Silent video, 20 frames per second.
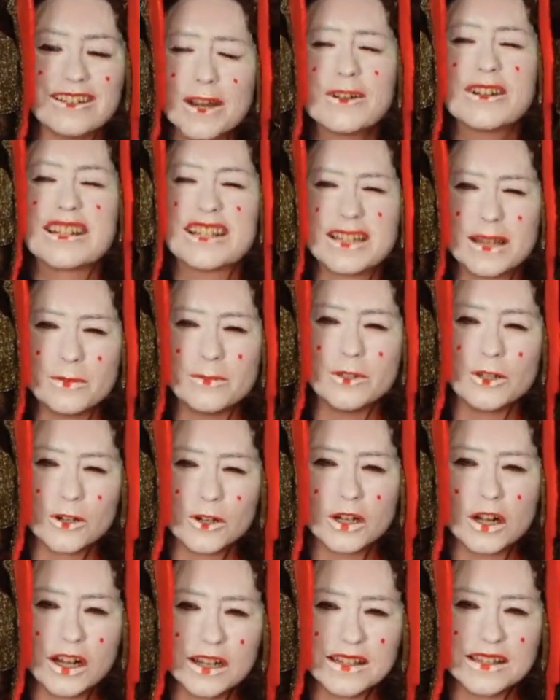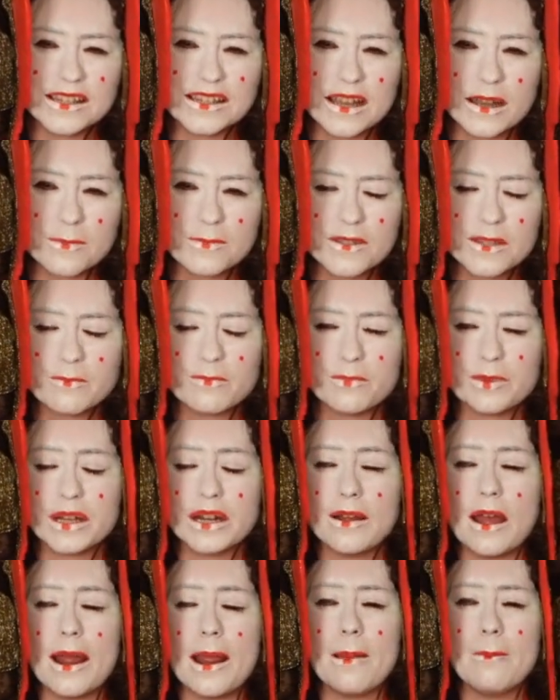Very similar concept,
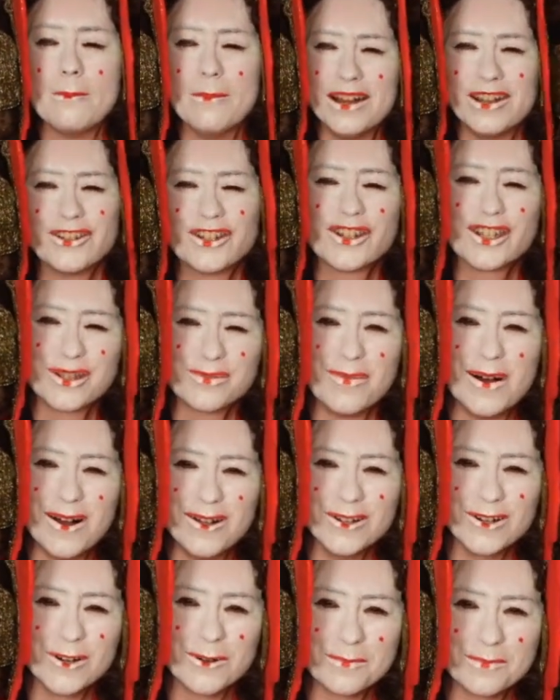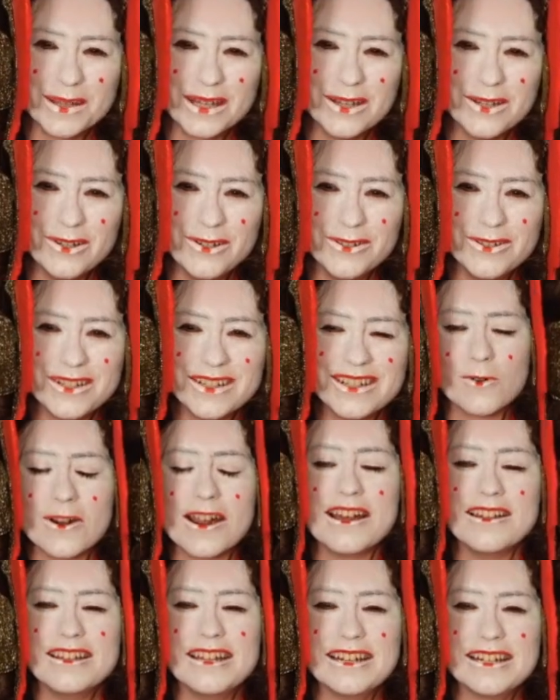but a much smaller build for
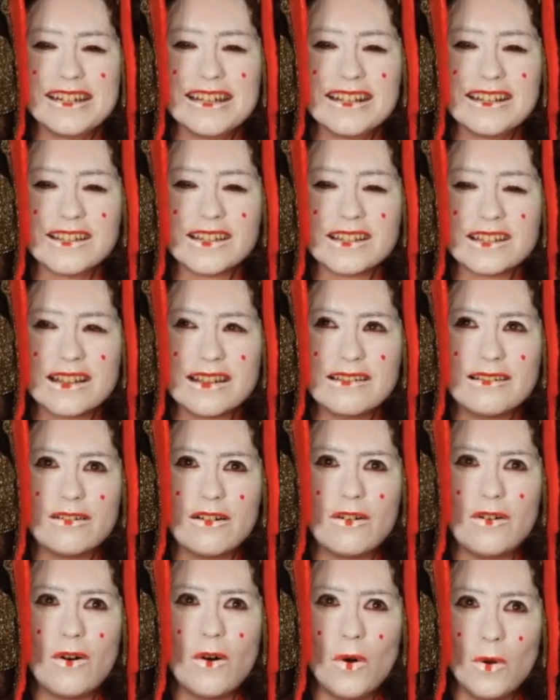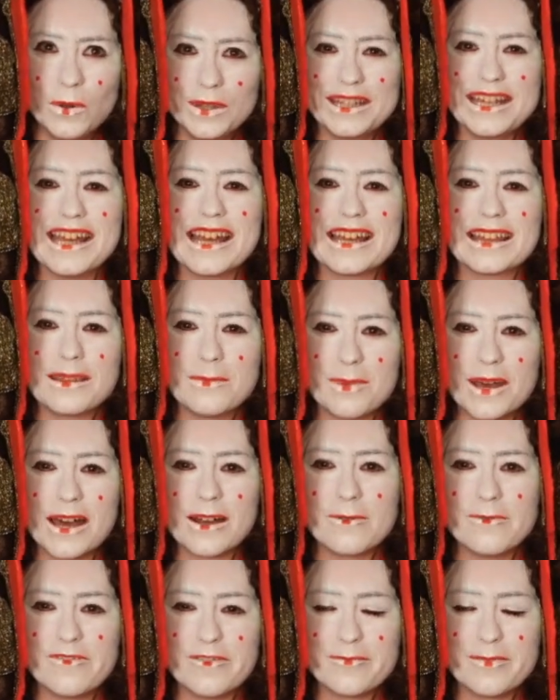LEDs only at the
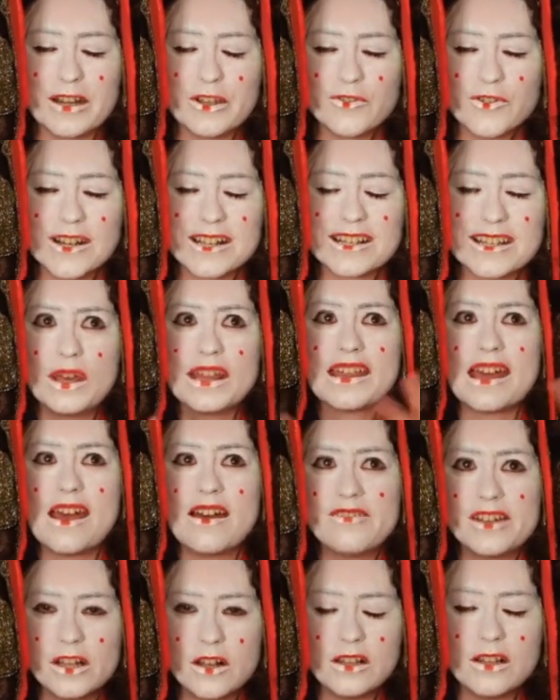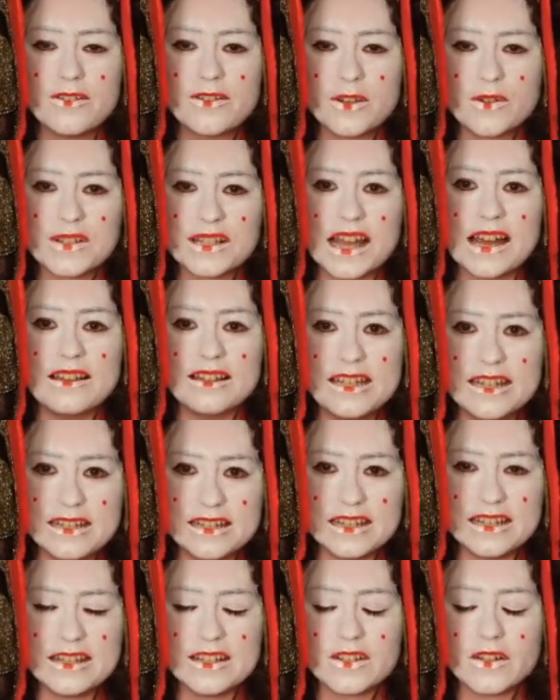bottom of my dress. With having all of those
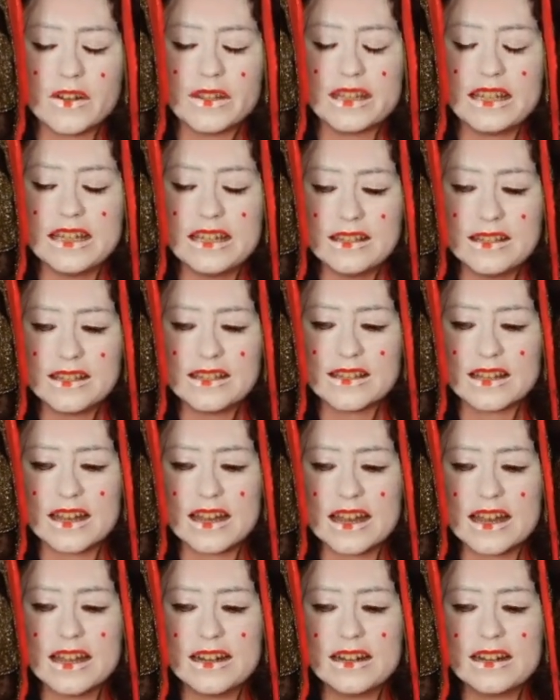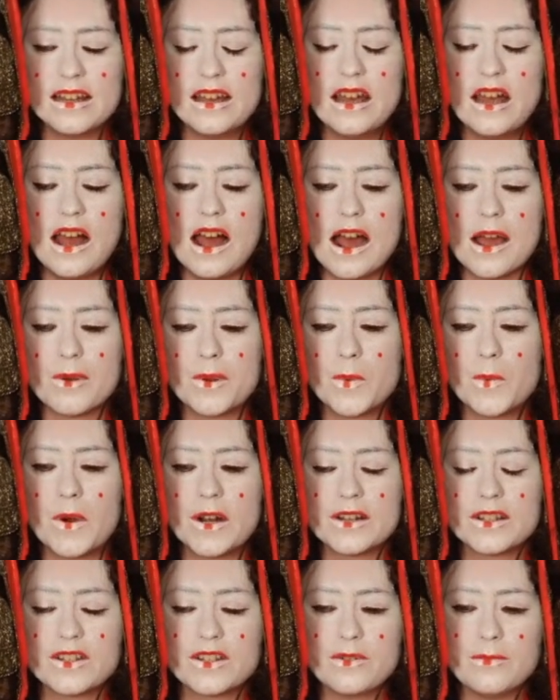LEDs on the inside, I would
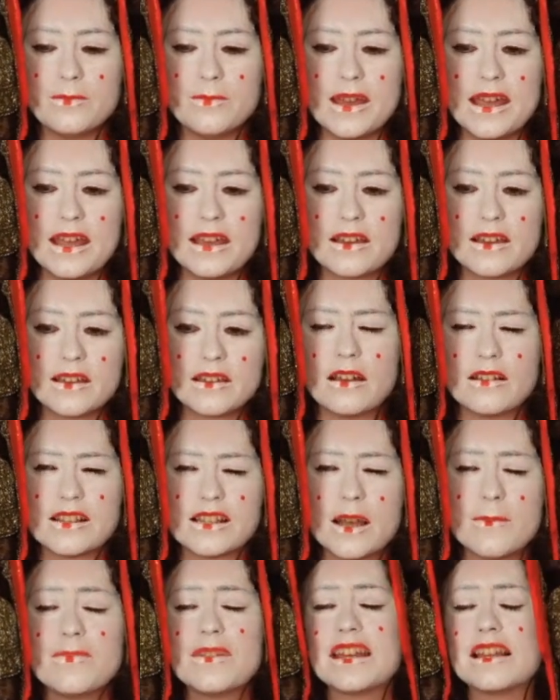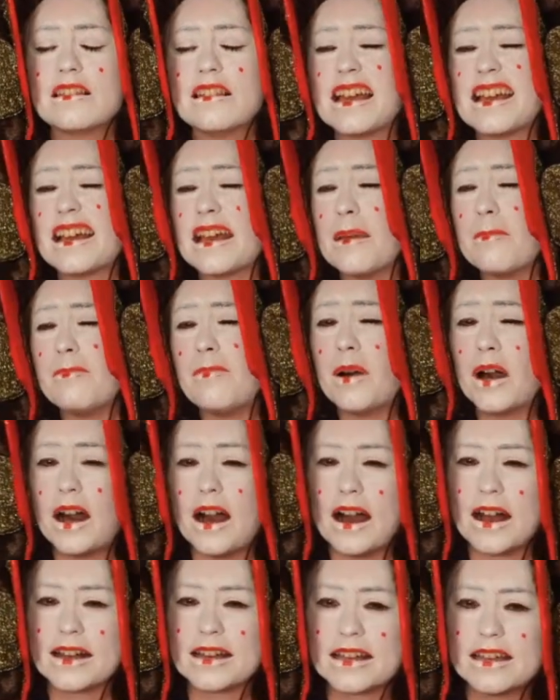want to make something like a
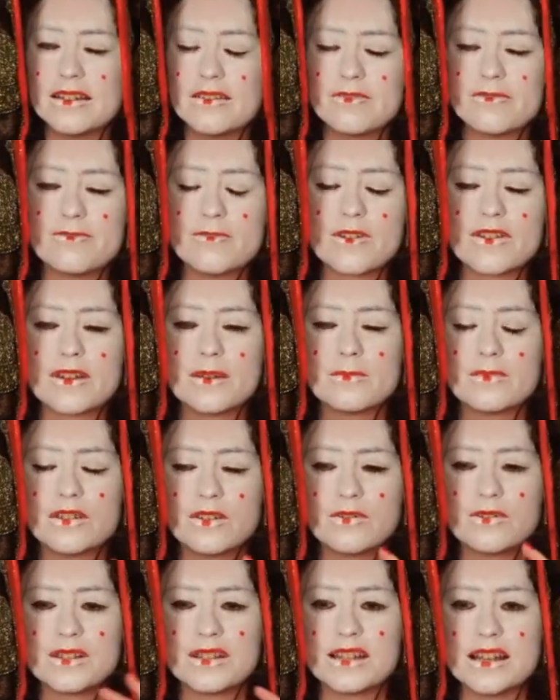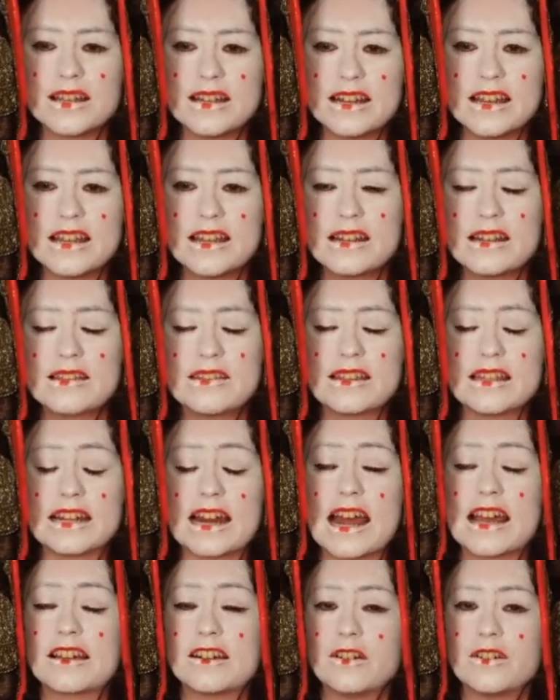pocket for them to sit in that
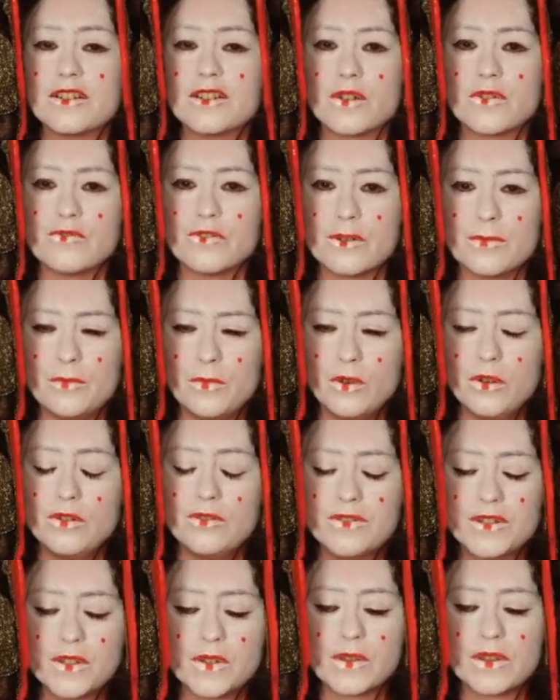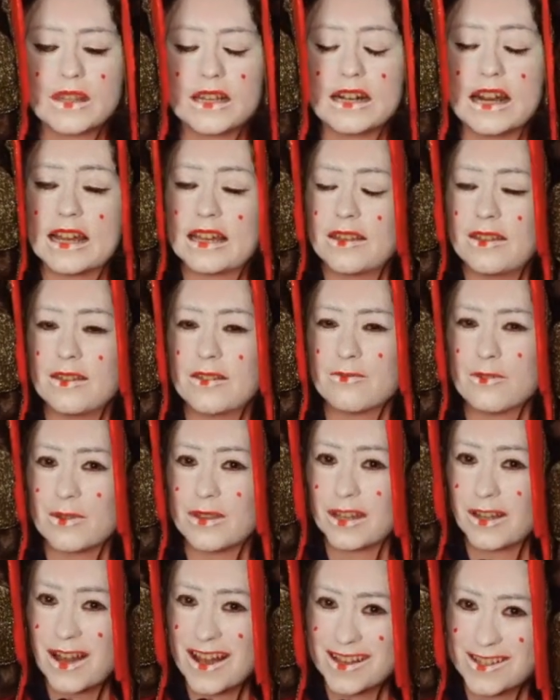I can also remove so that I can throw
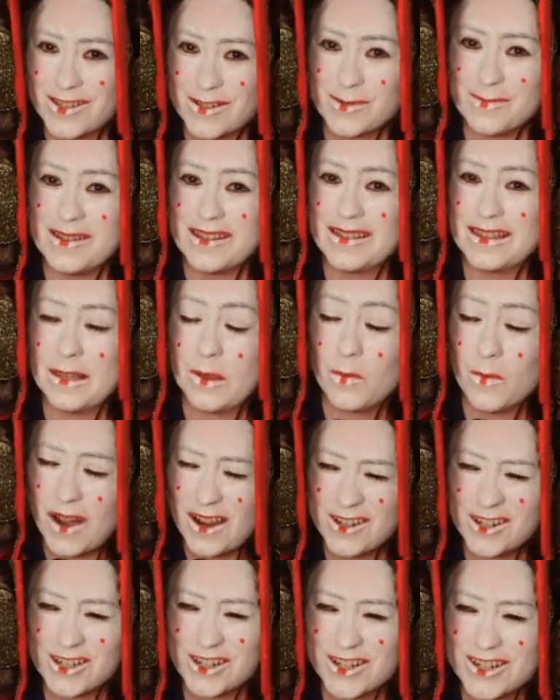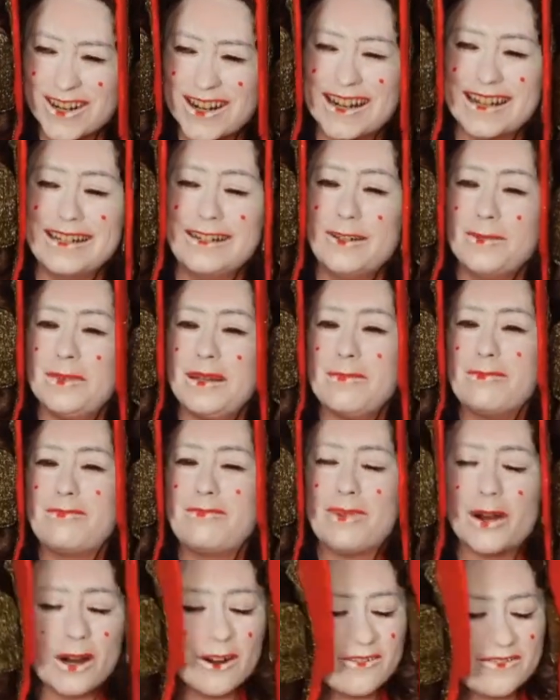the costume in the washer and it'll be
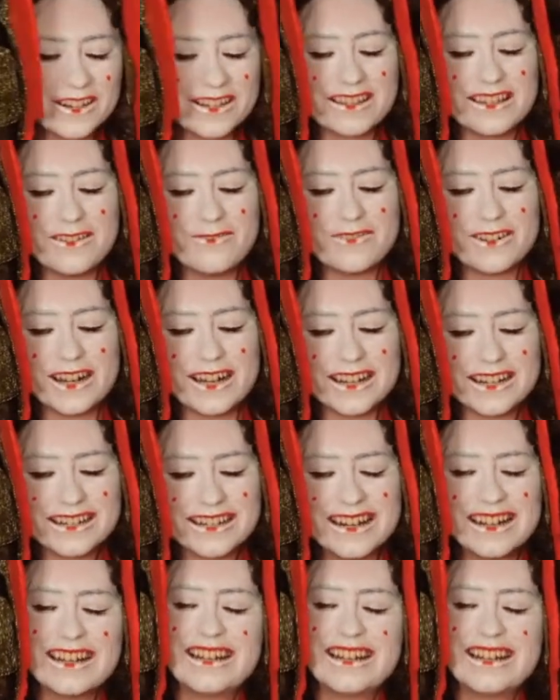perfectly fine.